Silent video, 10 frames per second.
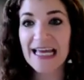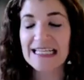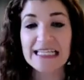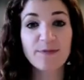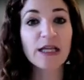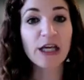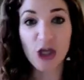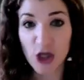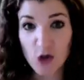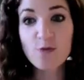and deeply
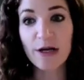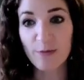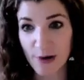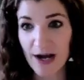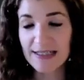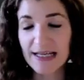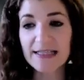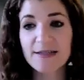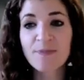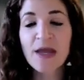human process.